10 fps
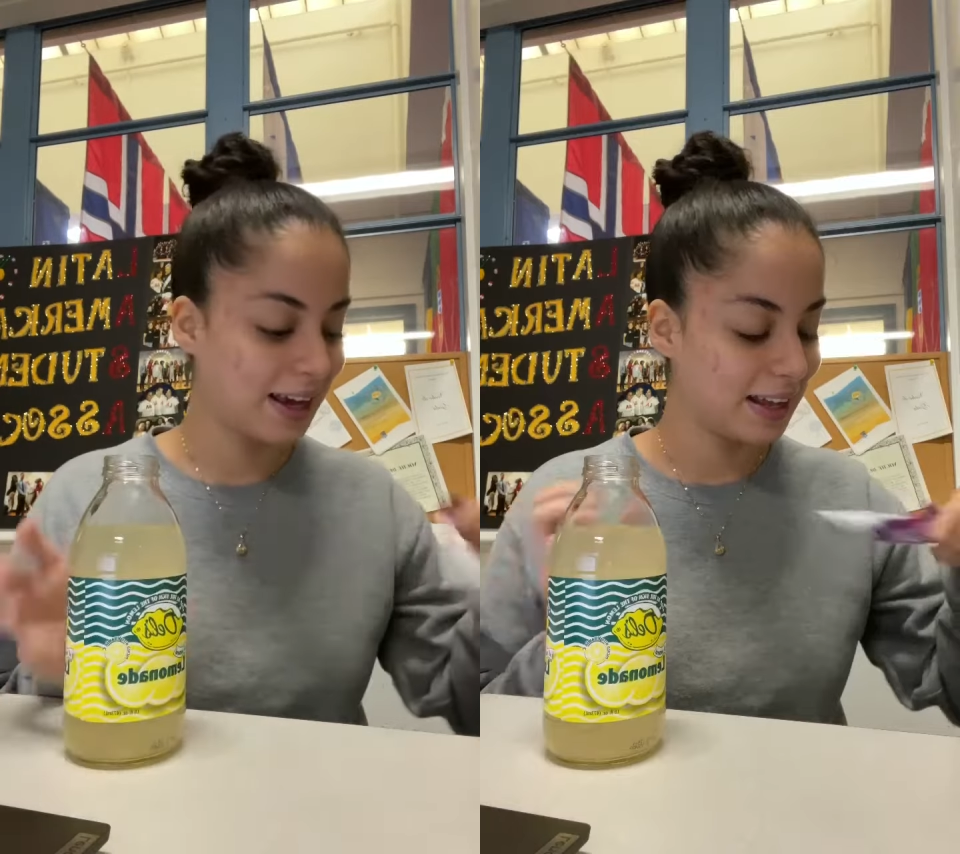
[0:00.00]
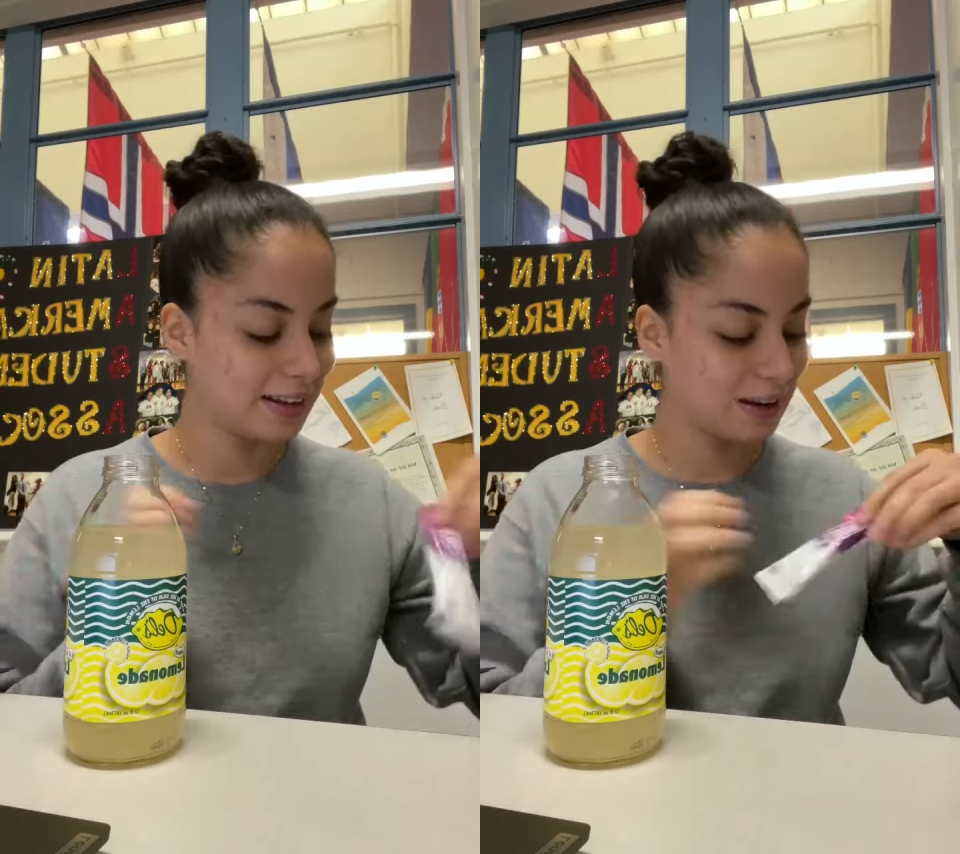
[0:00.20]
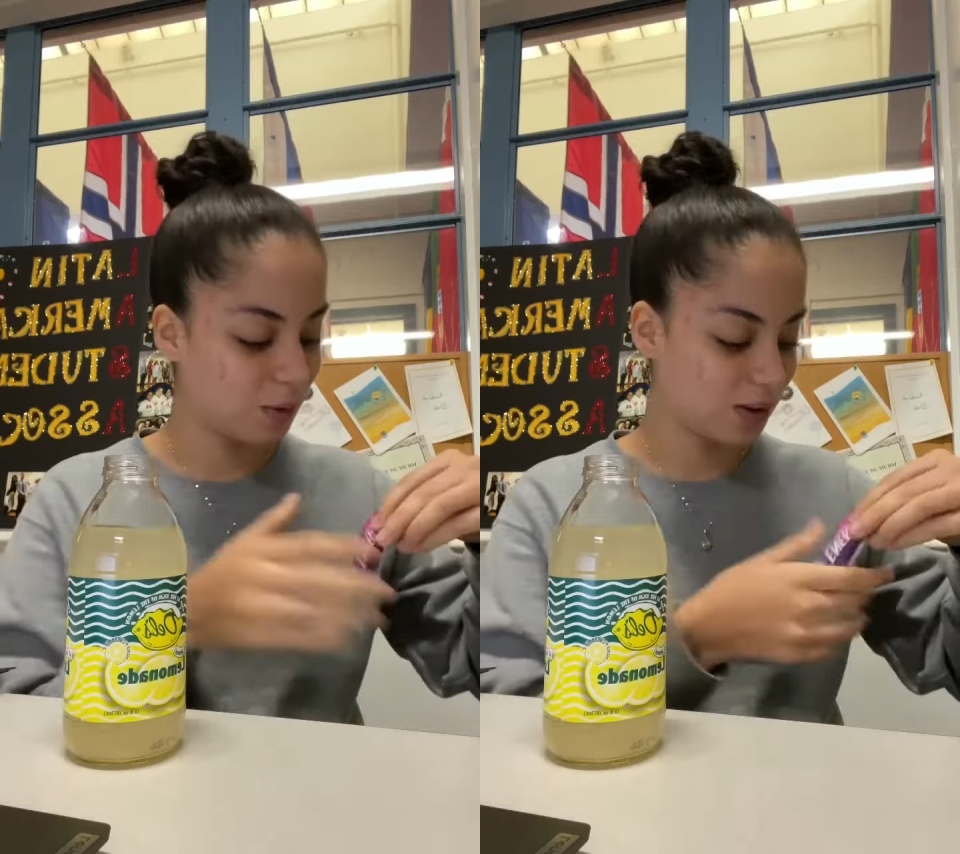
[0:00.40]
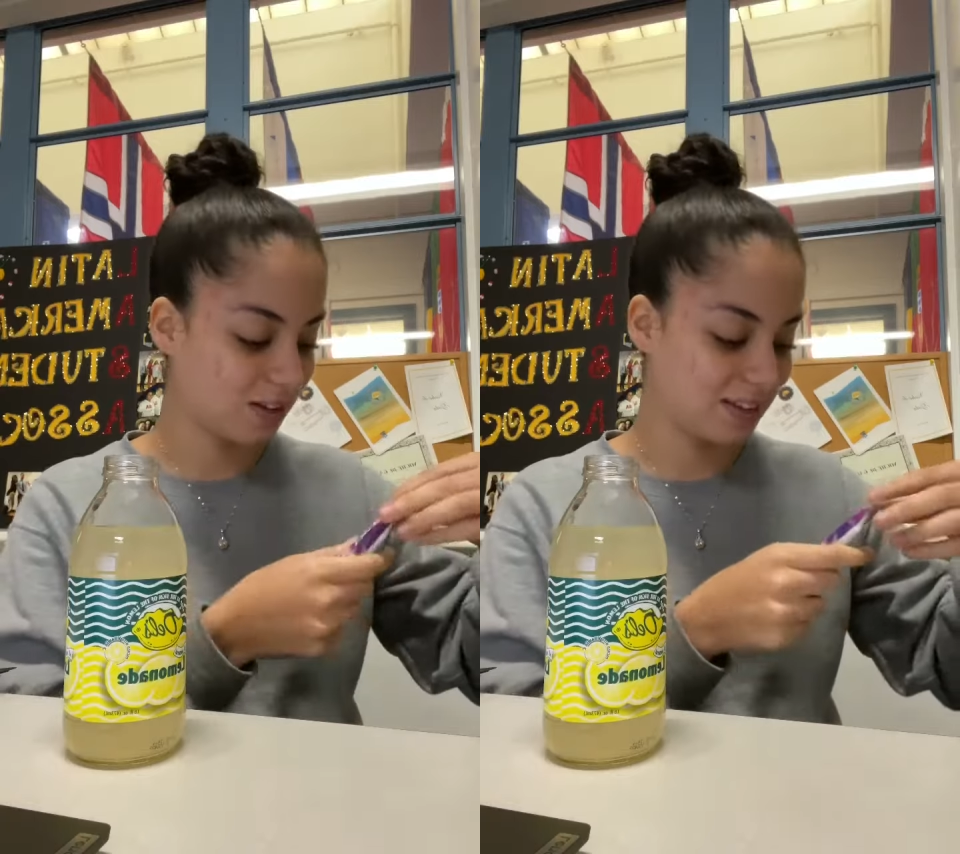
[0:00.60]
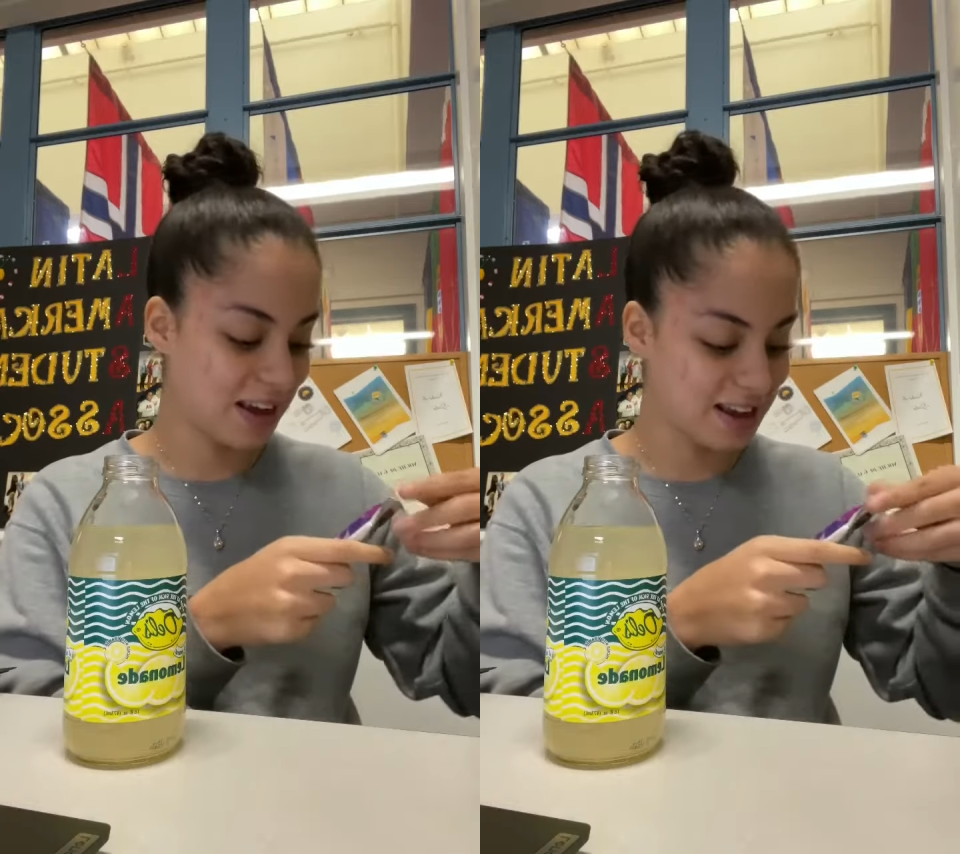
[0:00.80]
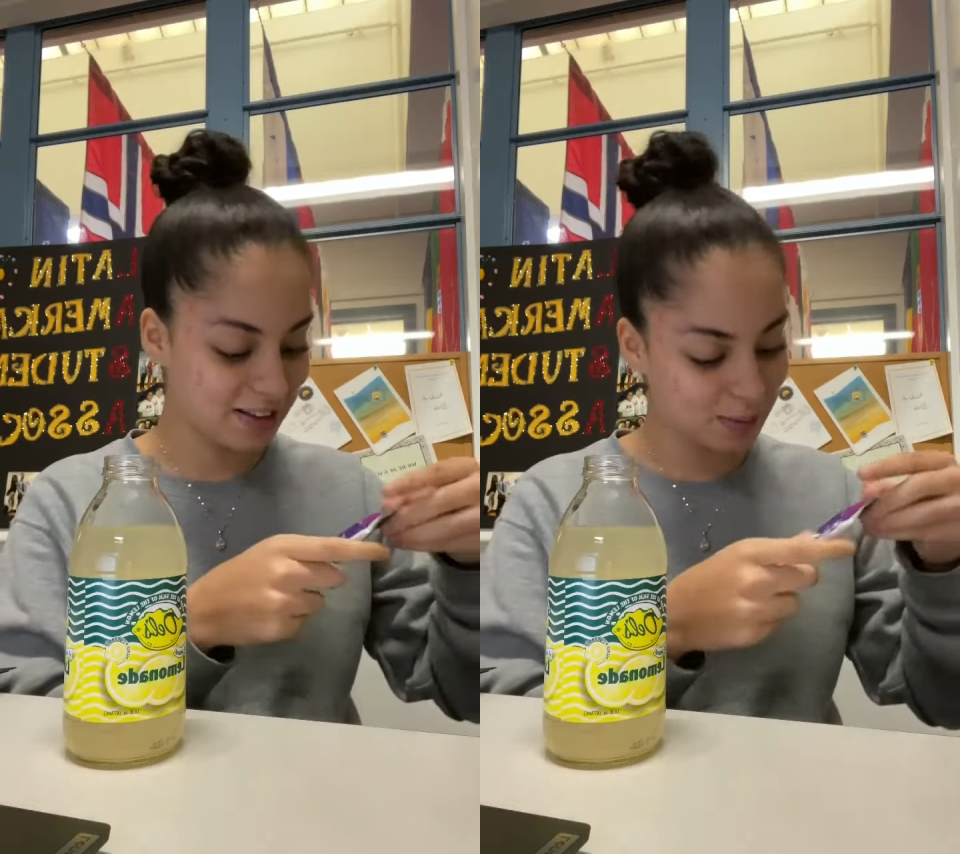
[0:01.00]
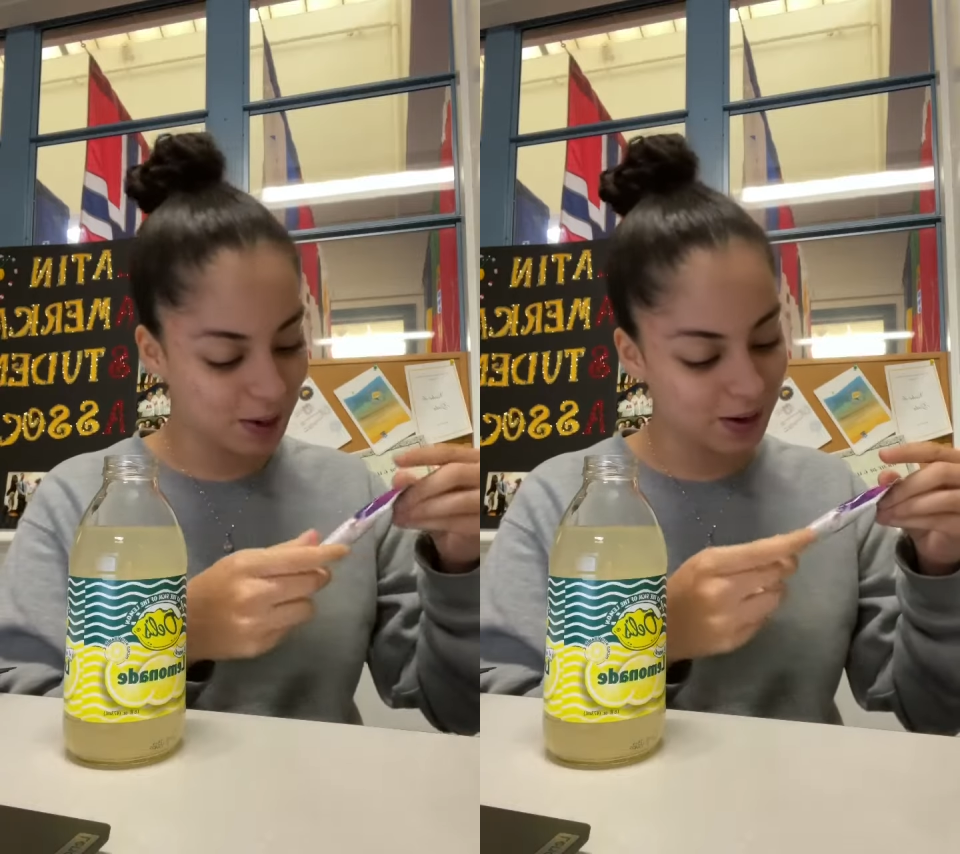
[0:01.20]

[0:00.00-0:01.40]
and see where this takes me,